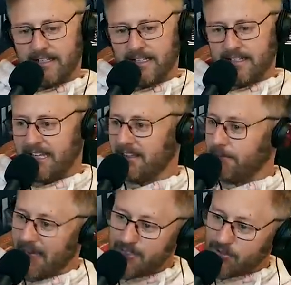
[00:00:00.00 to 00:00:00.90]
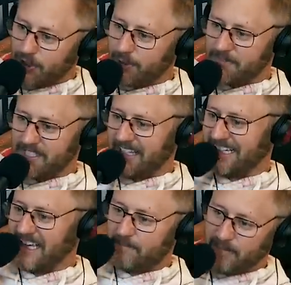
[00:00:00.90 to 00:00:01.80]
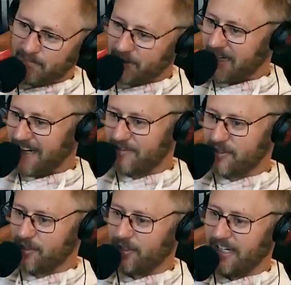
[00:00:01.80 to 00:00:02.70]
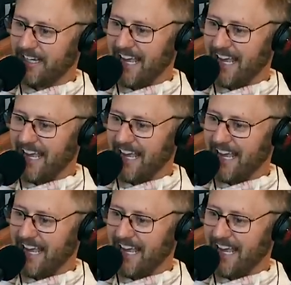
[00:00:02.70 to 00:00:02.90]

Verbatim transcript: In the bedroom to like get people kind of stirring,